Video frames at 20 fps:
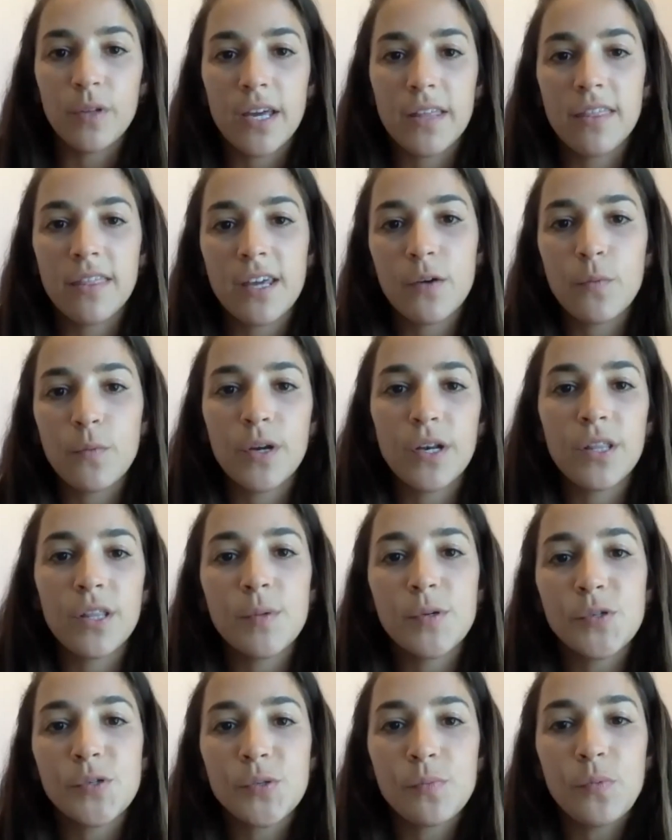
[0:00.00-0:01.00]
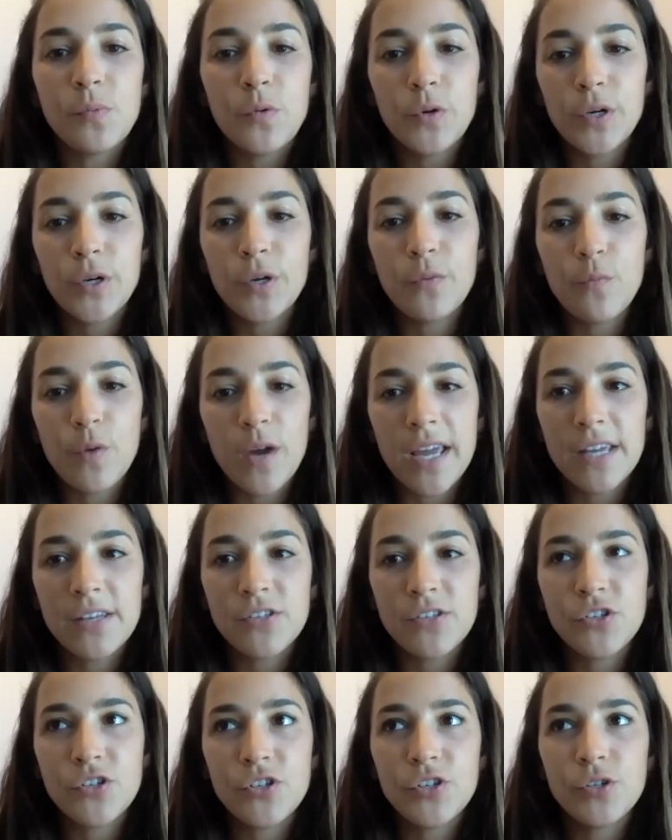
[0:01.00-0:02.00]
I think one of the most important
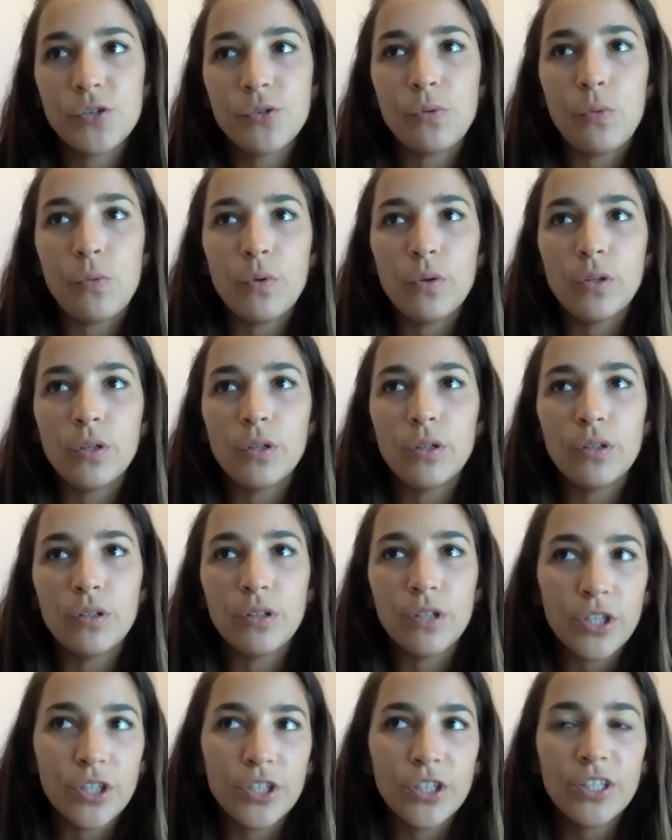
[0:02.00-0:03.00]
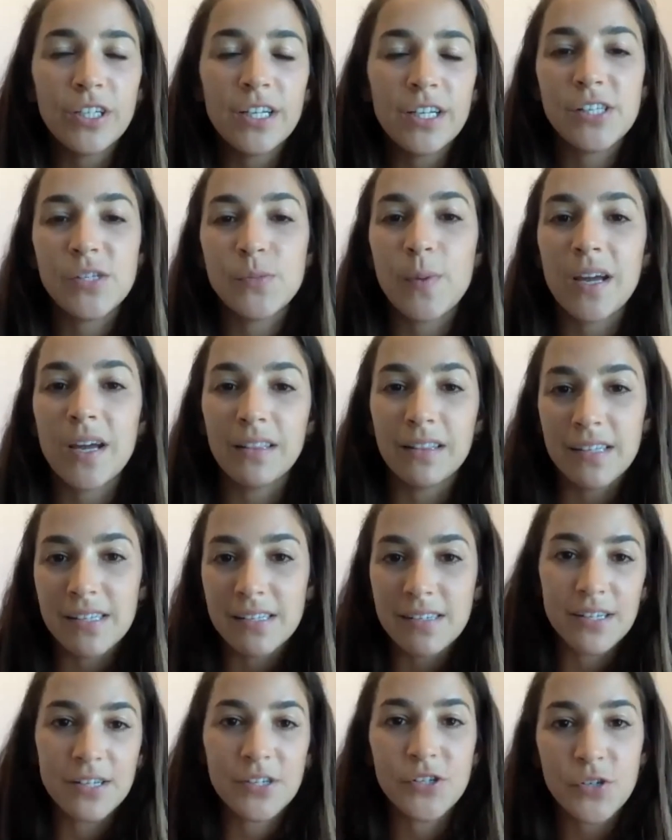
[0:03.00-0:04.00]
ways to learn is by
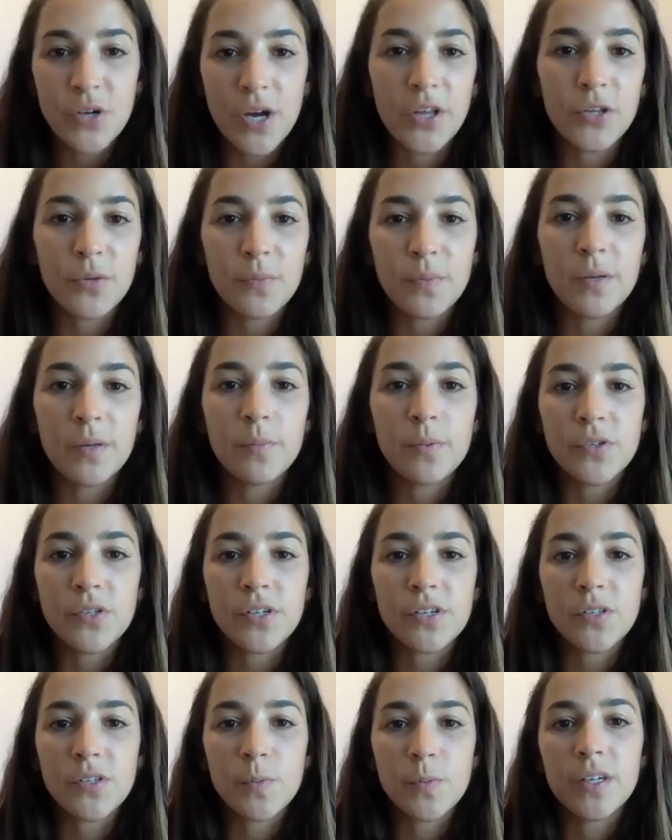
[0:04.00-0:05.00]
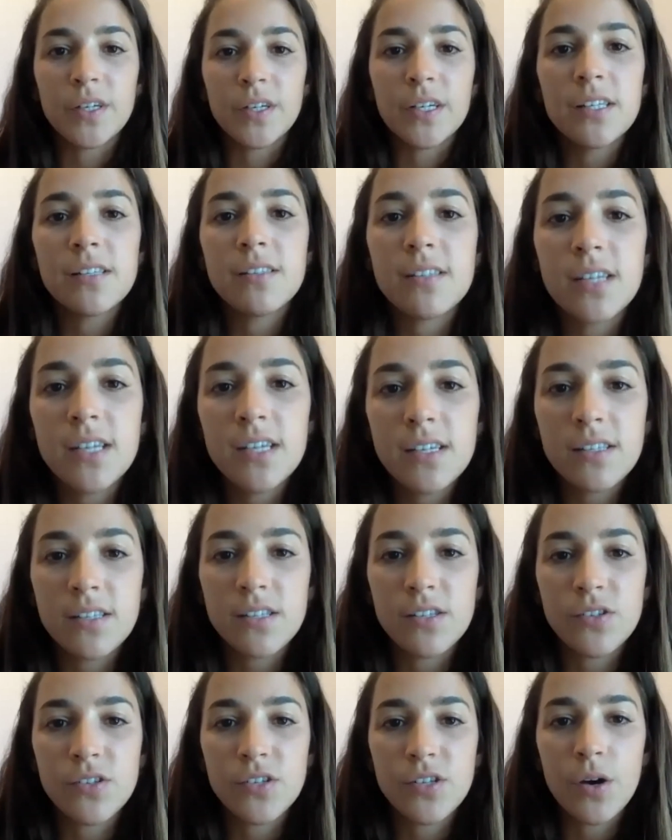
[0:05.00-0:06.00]
listening to other people's experiences.
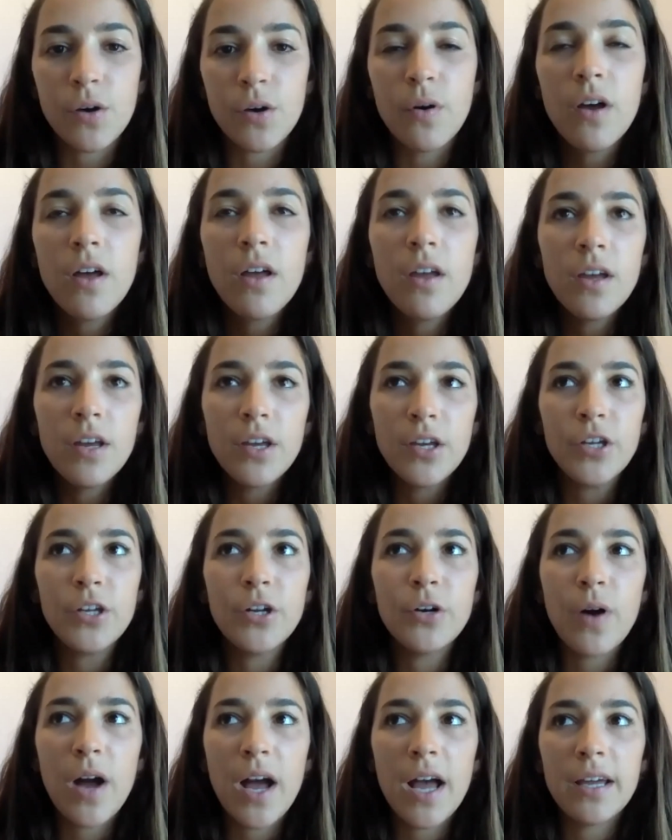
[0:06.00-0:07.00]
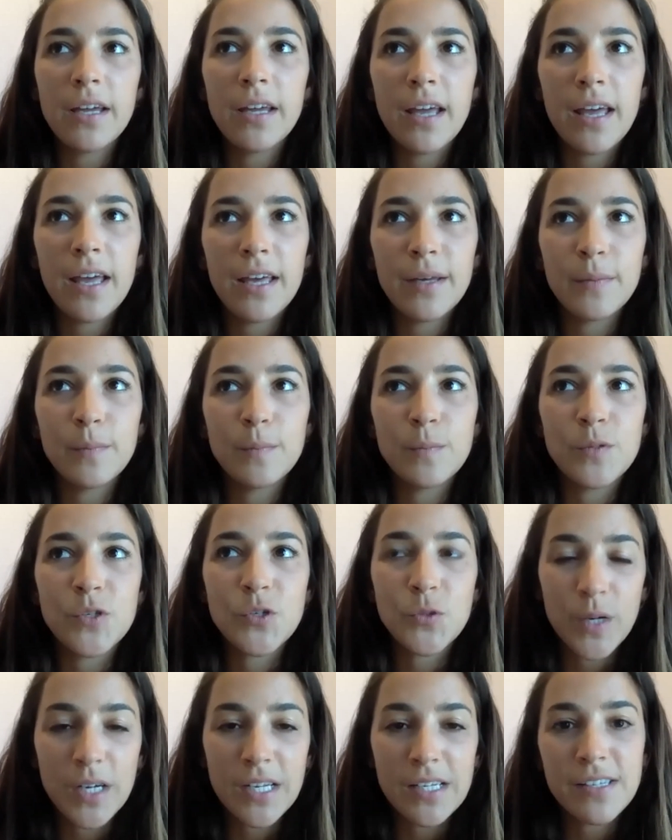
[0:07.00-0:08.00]
And so, I am
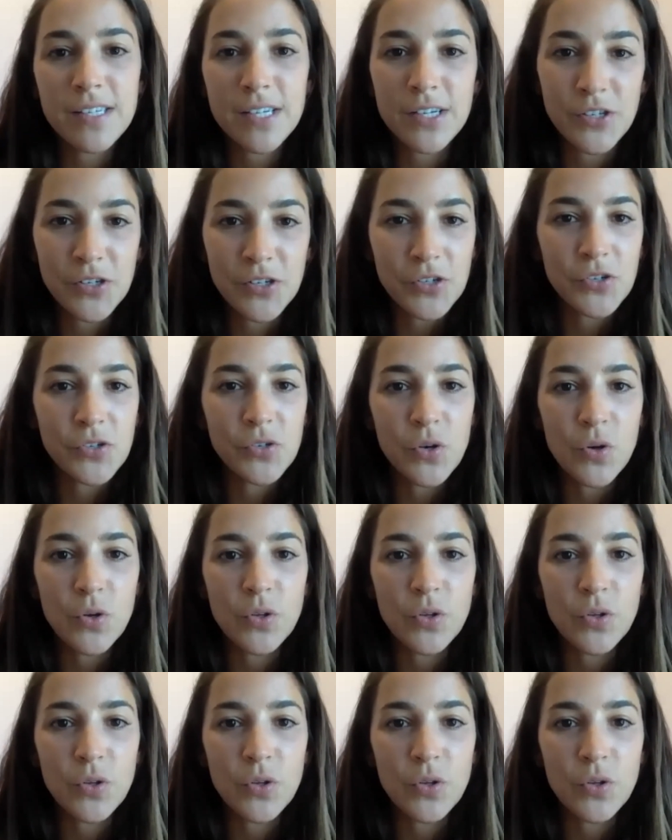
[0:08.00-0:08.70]
26 years old.